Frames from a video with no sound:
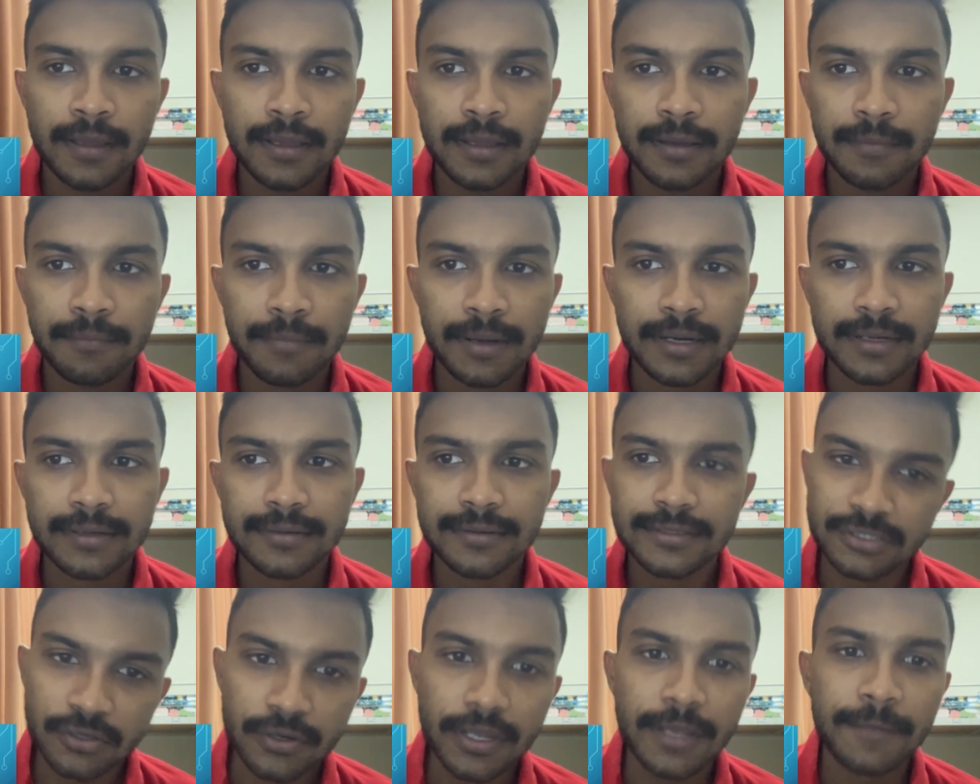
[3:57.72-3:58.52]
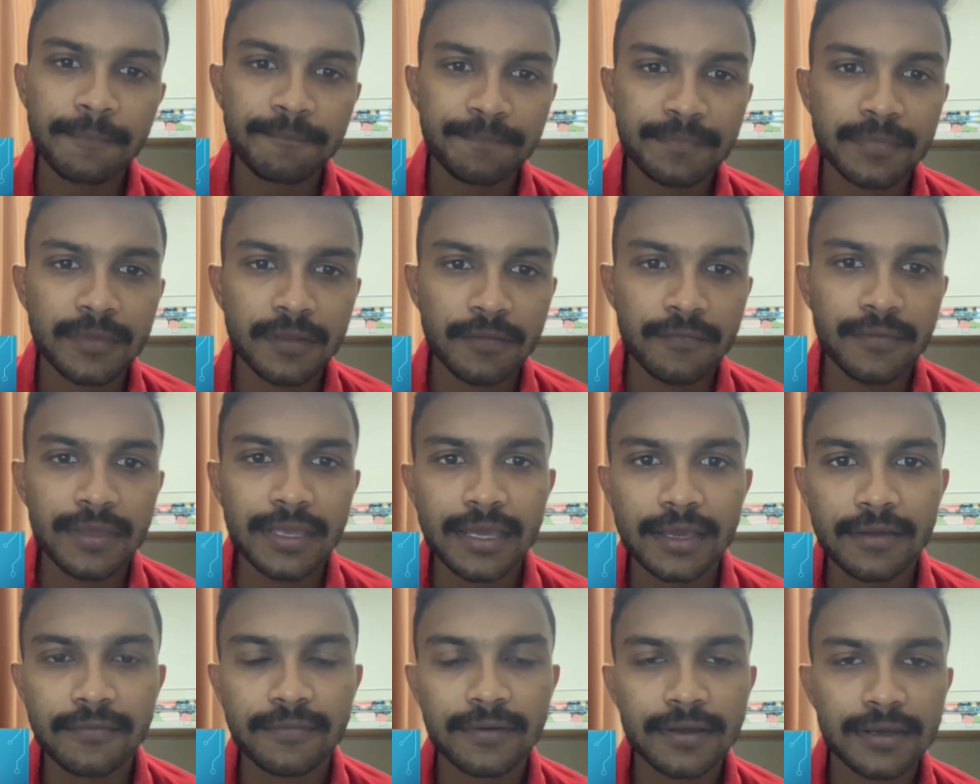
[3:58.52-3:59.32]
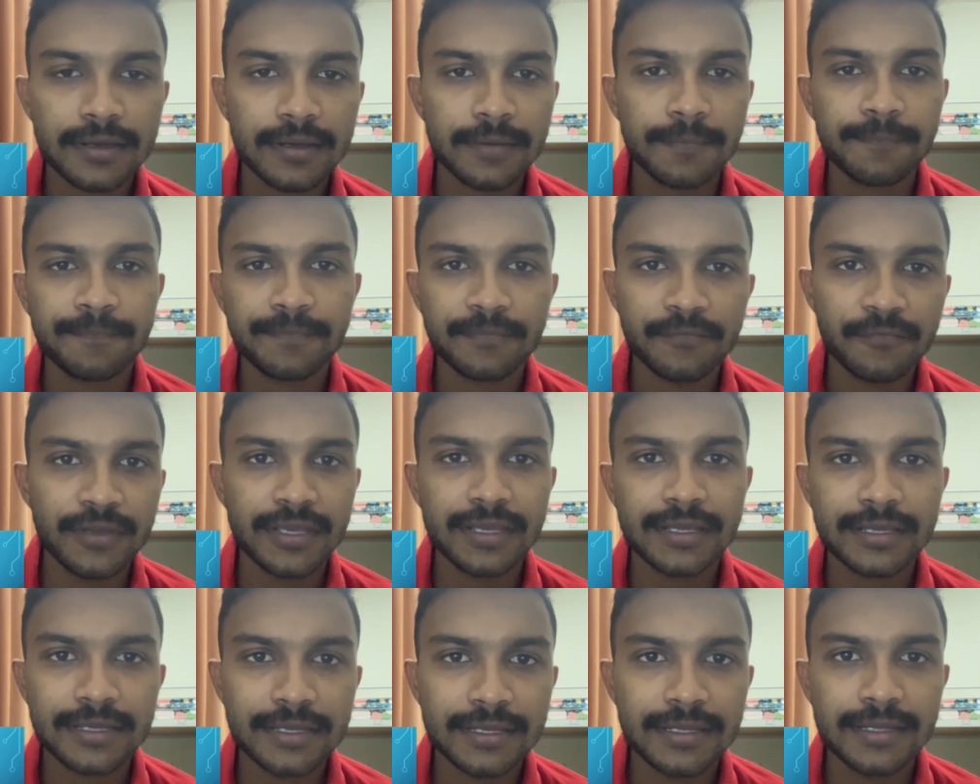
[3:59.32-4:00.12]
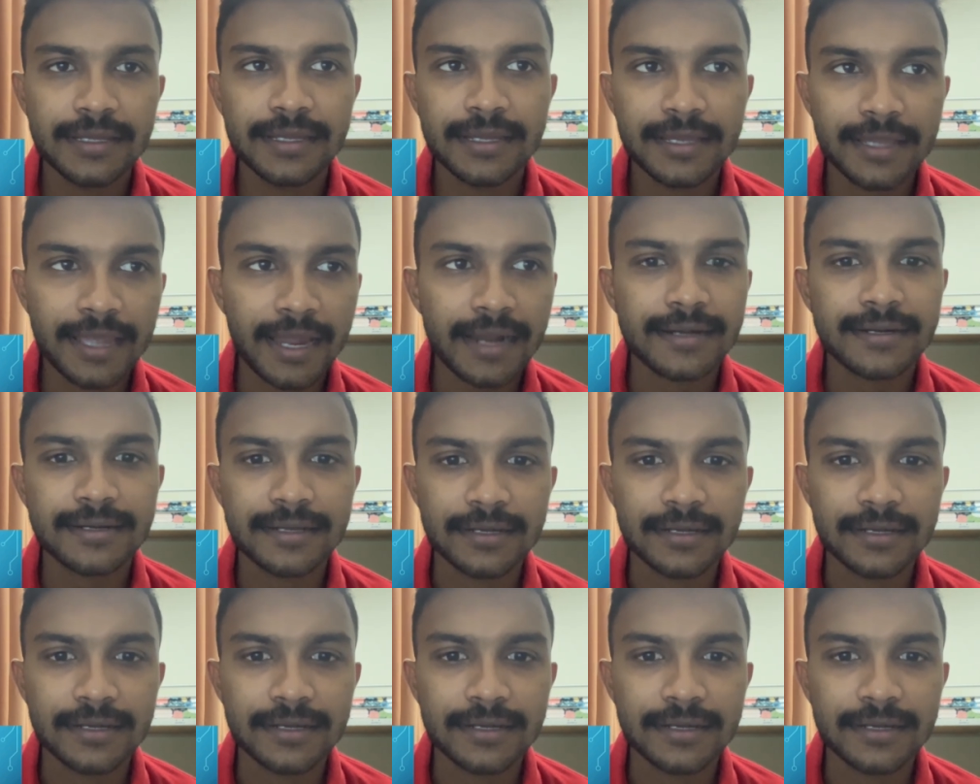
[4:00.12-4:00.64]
but it's okay. We have we get a